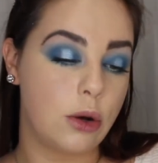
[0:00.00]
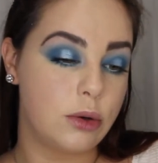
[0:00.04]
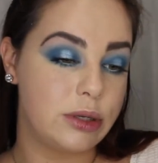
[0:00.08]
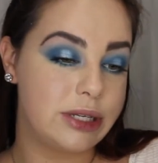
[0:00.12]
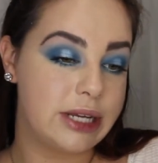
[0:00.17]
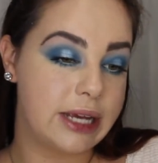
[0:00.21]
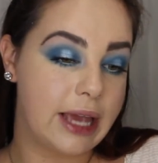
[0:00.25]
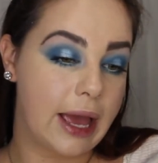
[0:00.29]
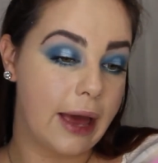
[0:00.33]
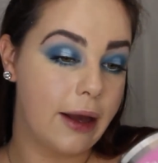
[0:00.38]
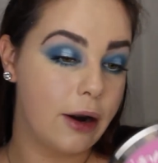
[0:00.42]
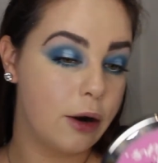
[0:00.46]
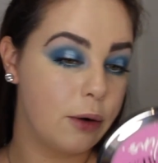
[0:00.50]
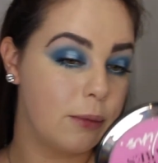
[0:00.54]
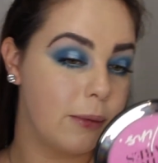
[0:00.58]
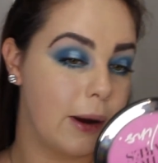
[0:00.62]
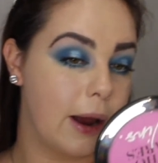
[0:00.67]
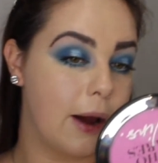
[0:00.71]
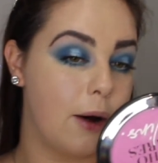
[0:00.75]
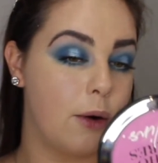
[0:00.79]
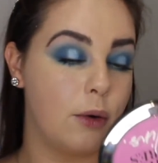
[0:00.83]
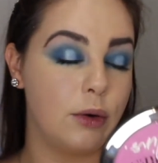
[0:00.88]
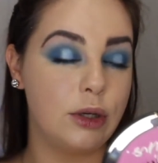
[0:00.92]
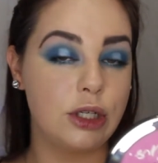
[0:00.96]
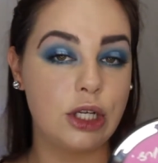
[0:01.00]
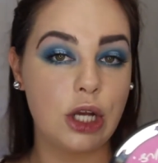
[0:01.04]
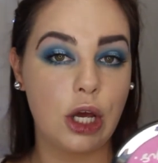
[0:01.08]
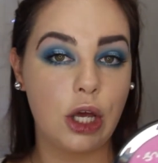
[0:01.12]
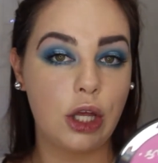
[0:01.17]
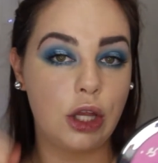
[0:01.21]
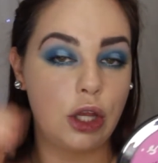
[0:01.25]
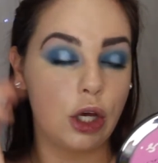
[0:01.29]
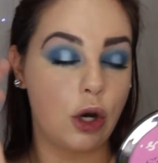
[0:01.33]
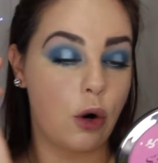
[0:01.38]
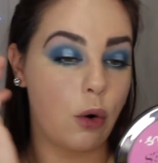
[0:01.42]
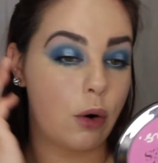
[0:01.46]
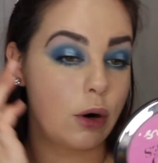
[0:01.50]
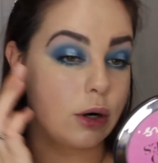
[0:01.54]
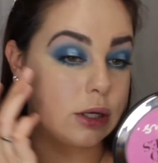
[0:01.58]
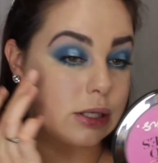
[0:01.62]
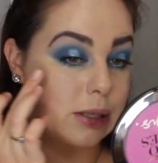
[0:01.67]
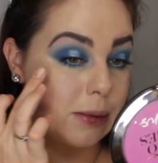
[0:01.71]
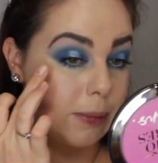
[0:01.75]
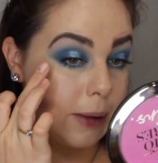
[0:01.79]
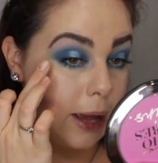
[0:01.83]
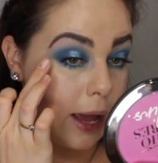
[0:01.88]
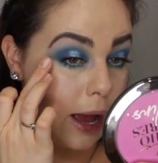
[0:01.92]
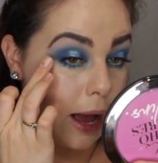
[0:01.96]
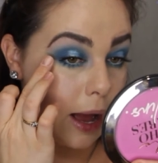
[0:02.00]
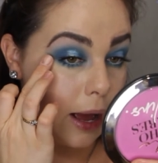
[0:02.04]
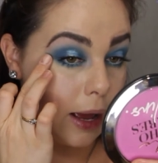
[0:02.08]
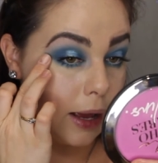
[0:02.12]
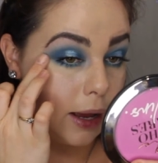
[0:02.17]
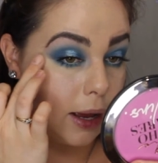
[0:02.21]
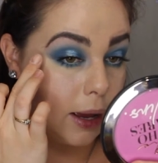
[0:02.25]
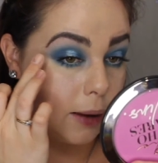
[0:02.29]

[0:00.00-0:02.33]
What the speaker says: to get around the corners of my eye,